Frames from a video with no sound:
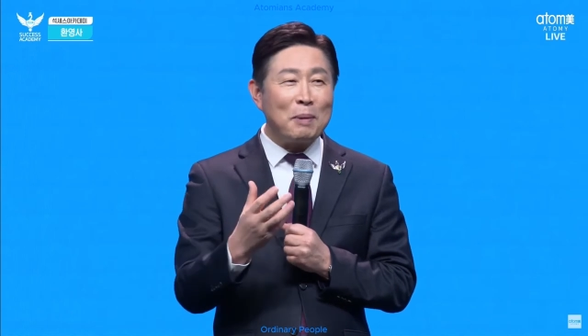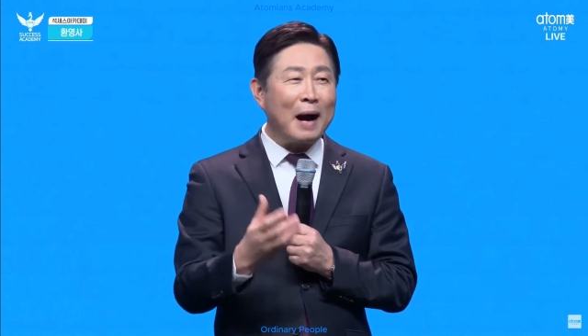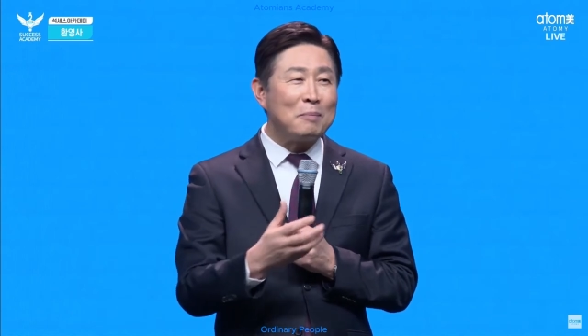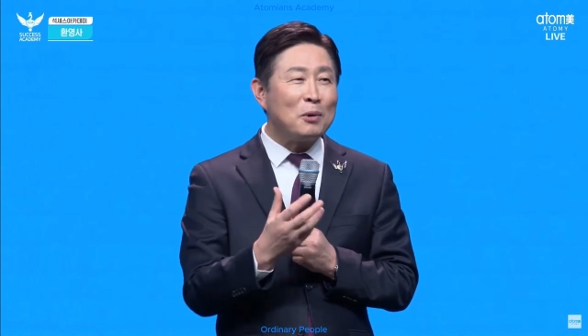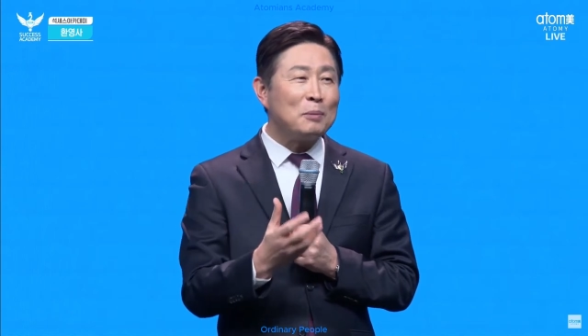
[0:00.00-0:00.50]

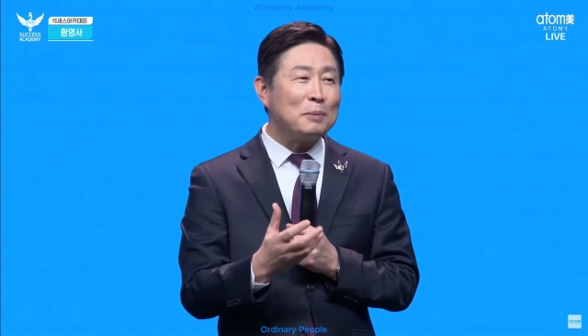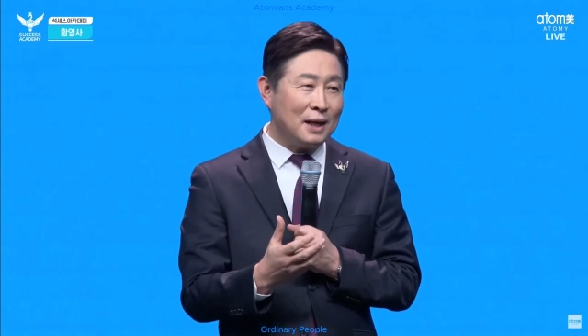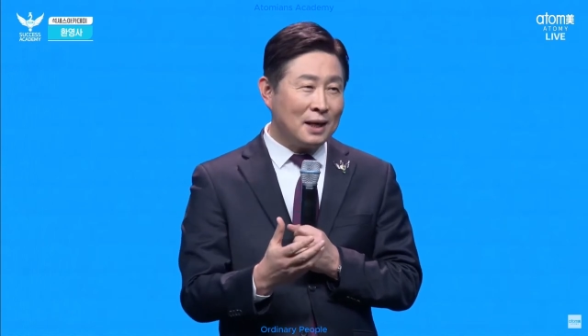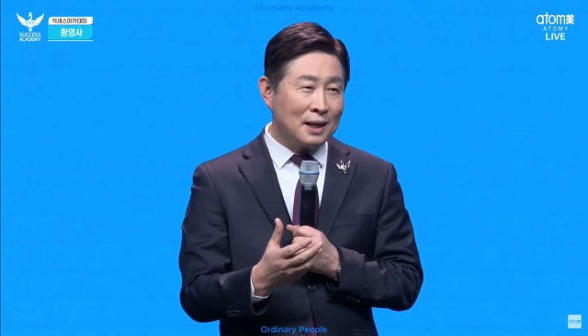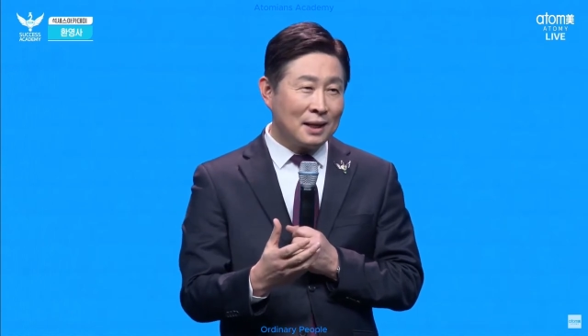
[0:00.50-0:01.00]

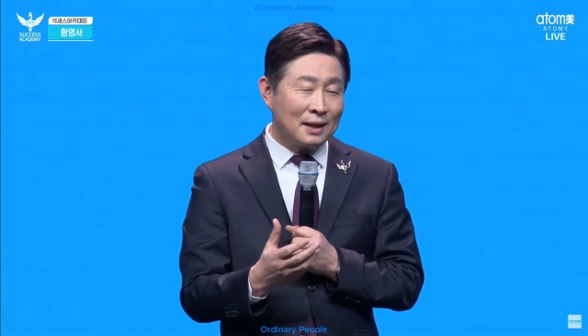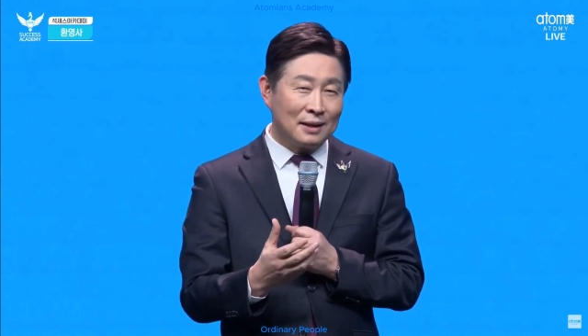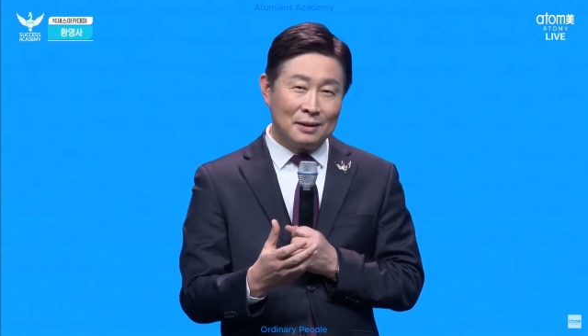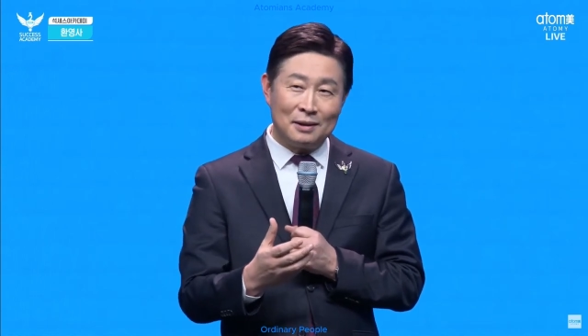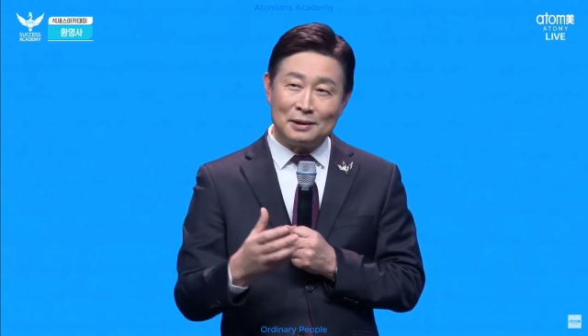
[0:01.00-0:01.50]
And
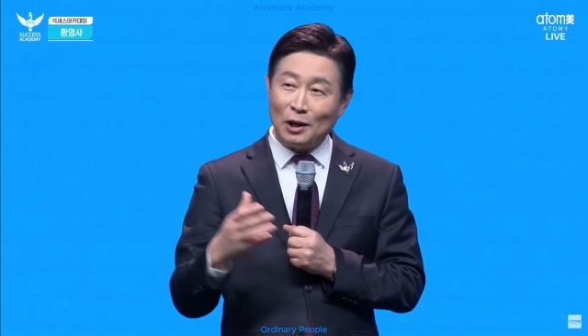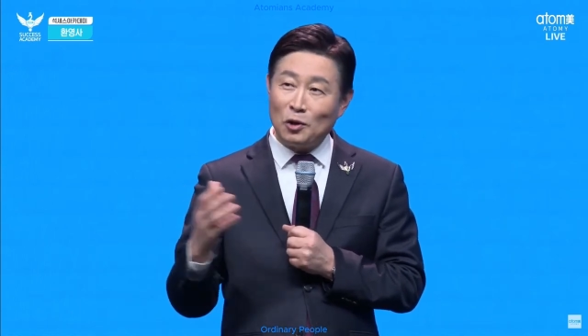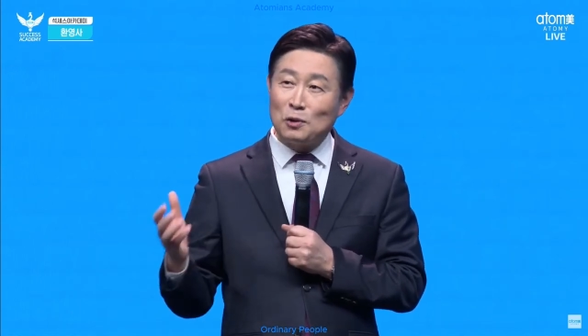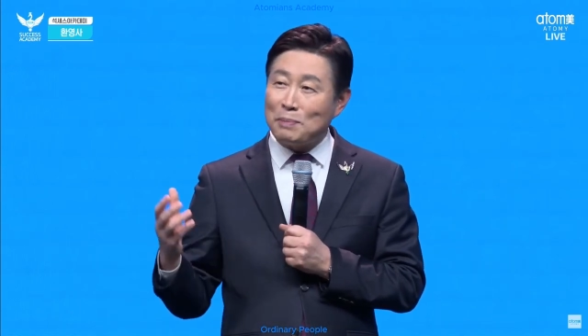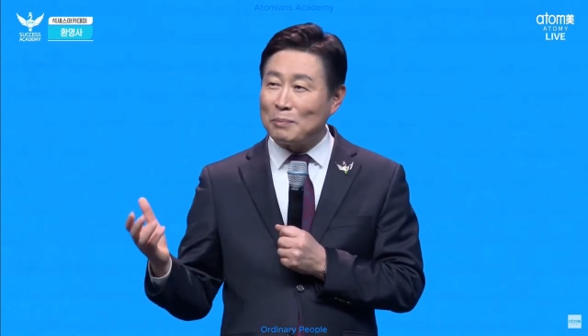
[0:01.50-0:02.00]

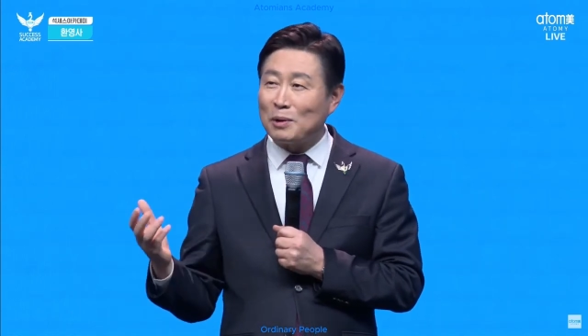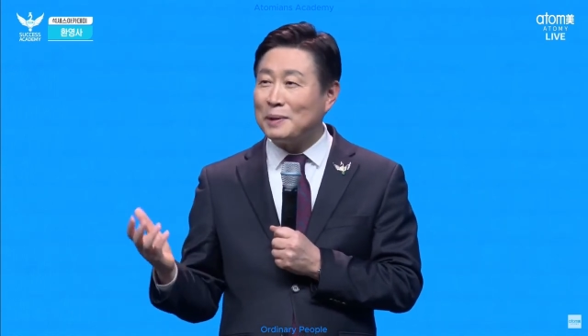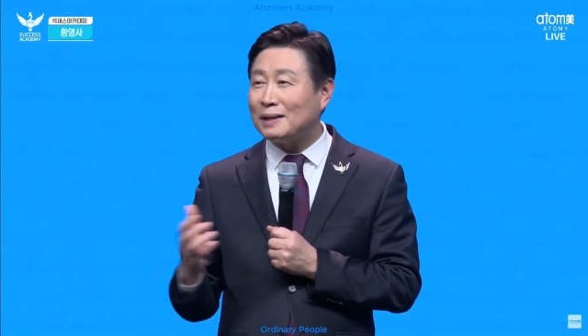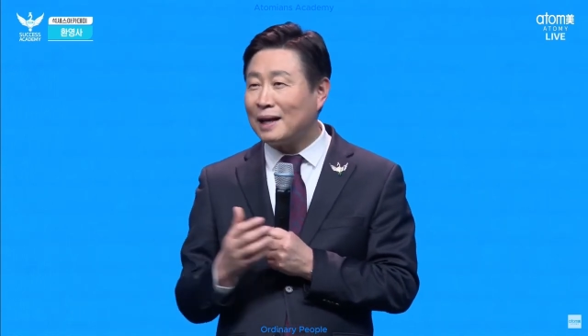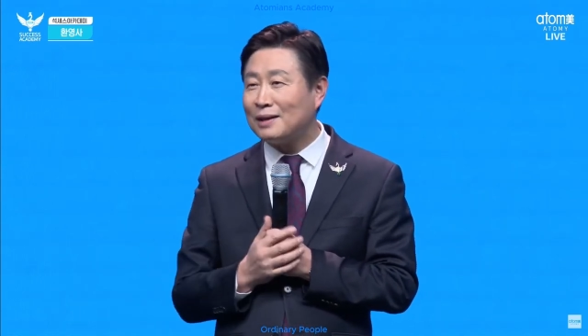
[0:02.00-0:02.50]

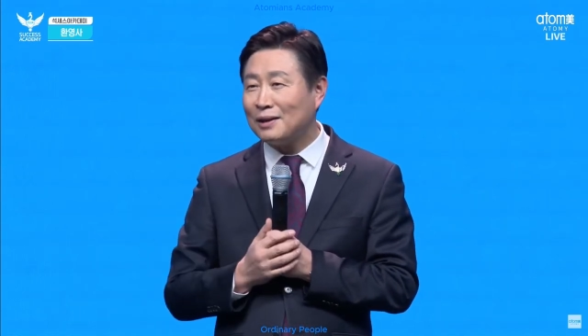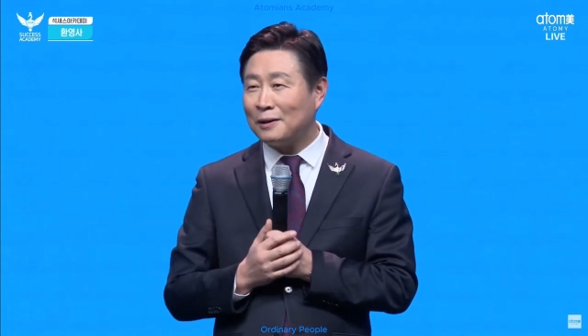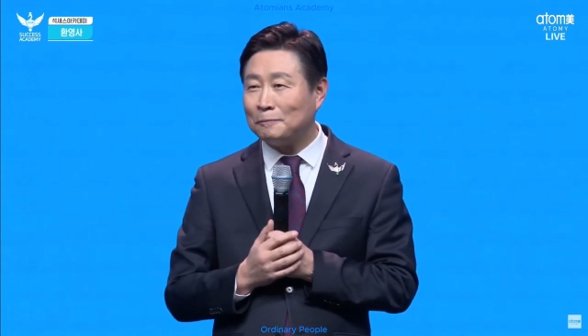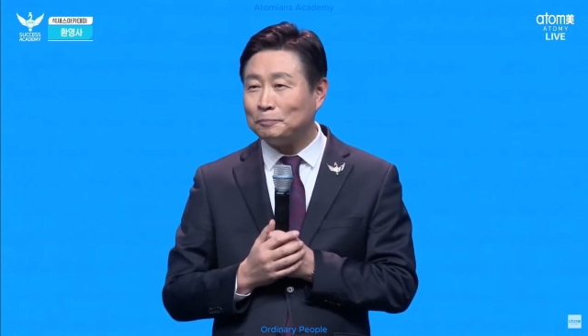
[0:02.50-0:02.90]
the